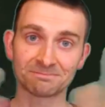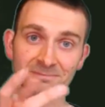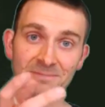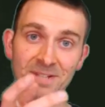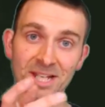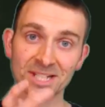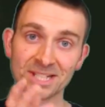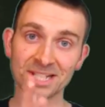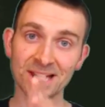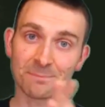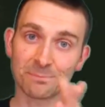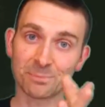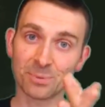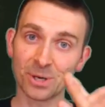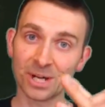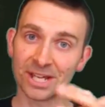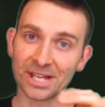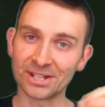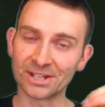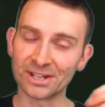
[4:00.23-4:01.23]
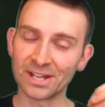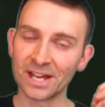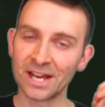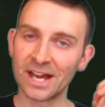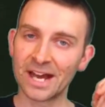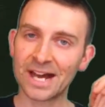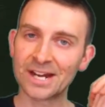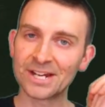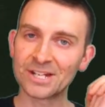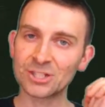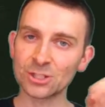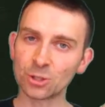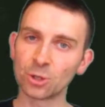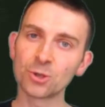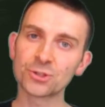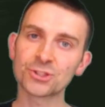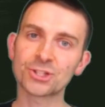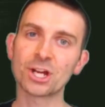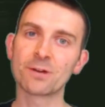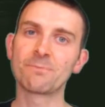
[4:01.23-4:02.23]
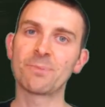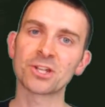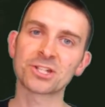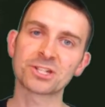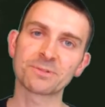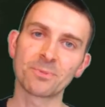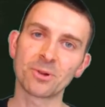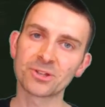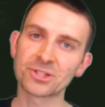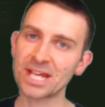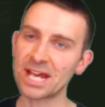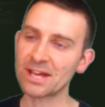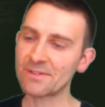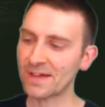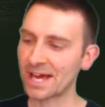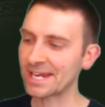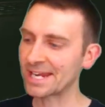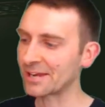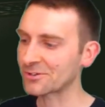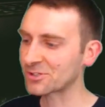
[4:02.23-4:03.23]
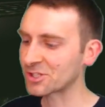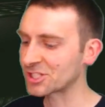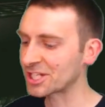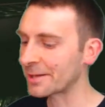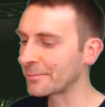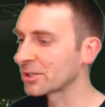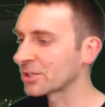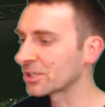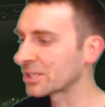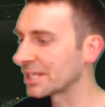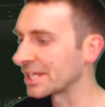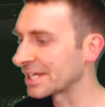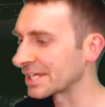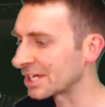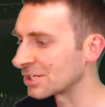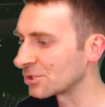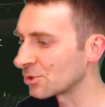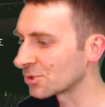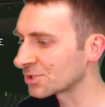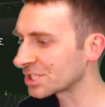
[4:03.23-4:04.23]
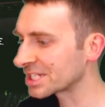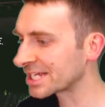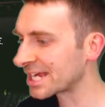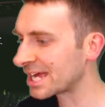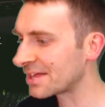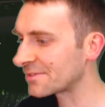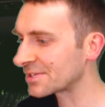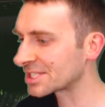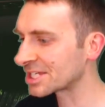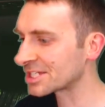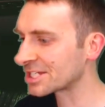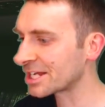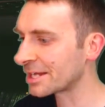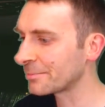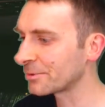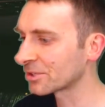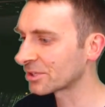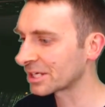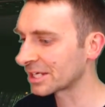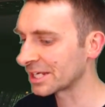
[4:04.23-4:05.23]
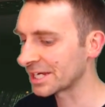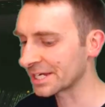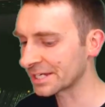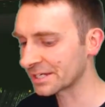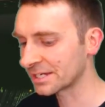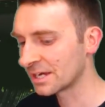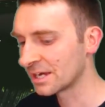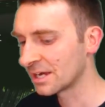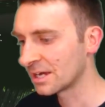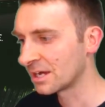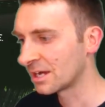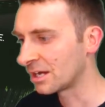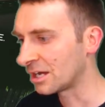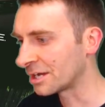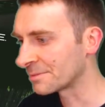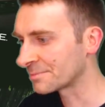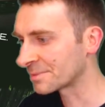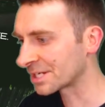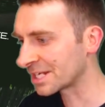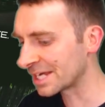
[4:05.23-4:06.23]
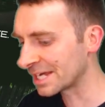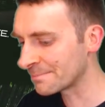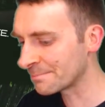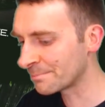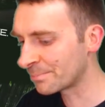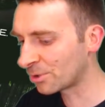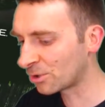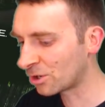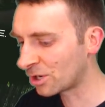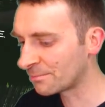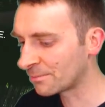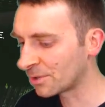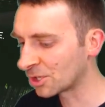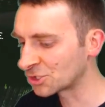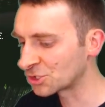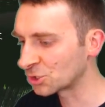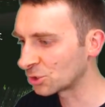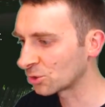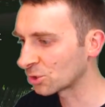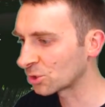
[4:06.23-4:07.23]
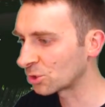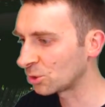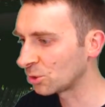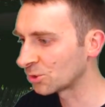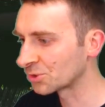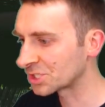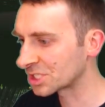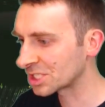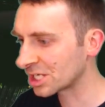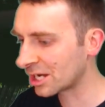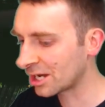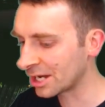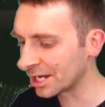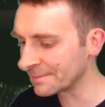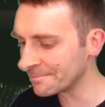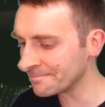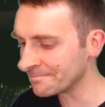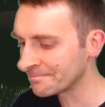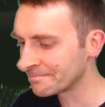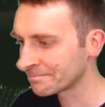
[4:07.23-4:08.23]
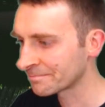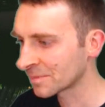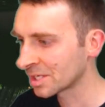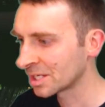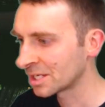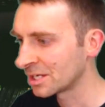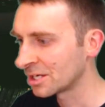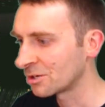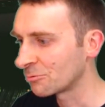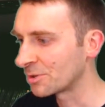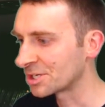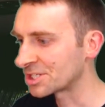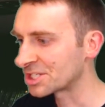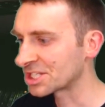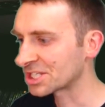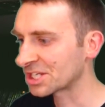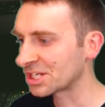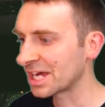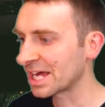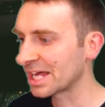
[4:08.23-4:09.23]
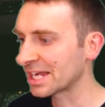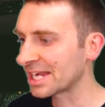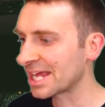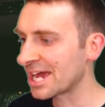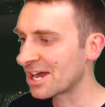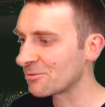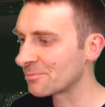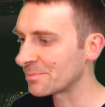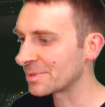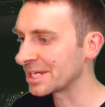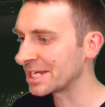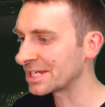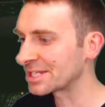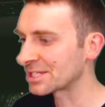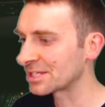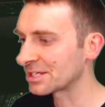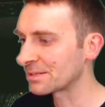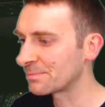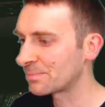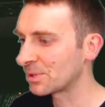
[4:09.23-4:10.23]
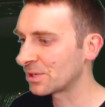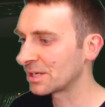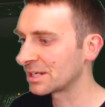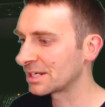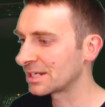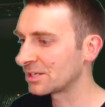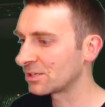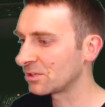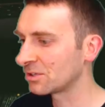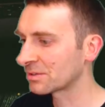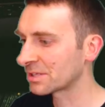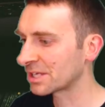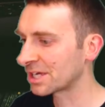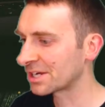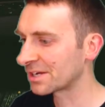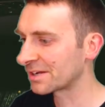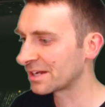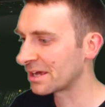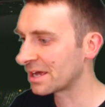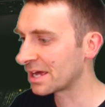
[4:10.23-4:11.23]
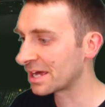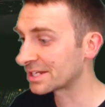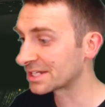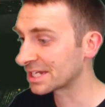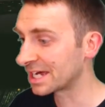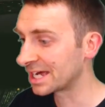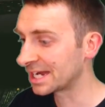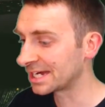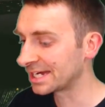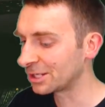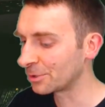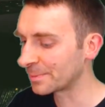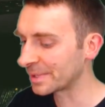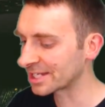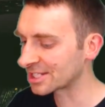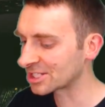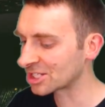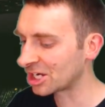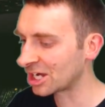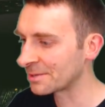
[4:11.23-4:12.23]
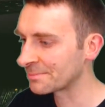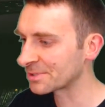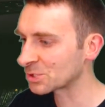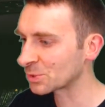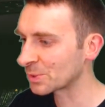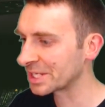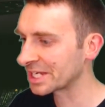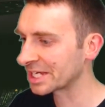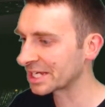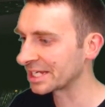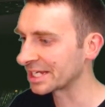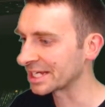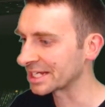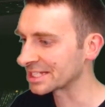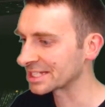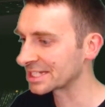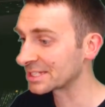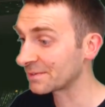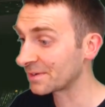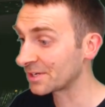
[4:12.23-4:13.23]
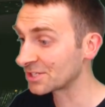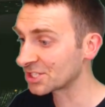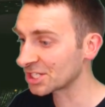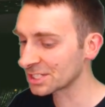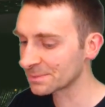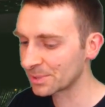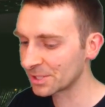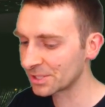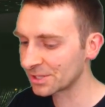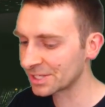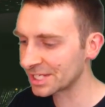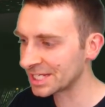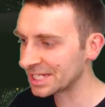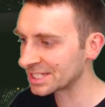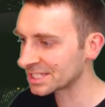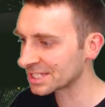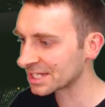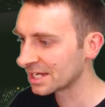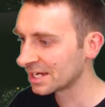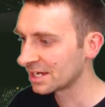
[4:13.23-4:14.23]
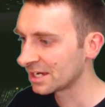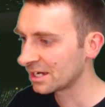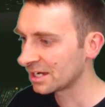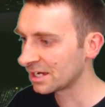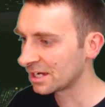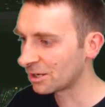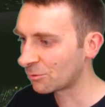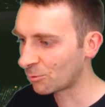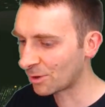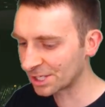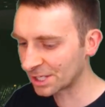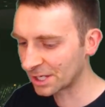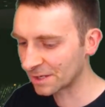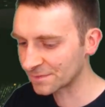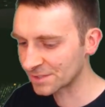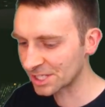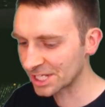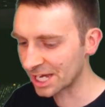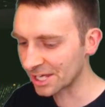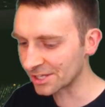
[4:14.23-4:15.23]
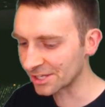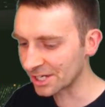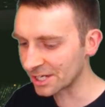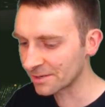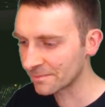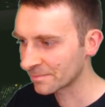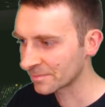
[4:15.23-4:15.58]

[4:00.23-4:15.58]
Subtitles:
Isn't that brilliant? And it's also possible to get that now to double click. In order to get this to double click, I'm going to import a module called time, which is going to allow me to put a little a little bit of time between clicks. Because if I just put these one after the other,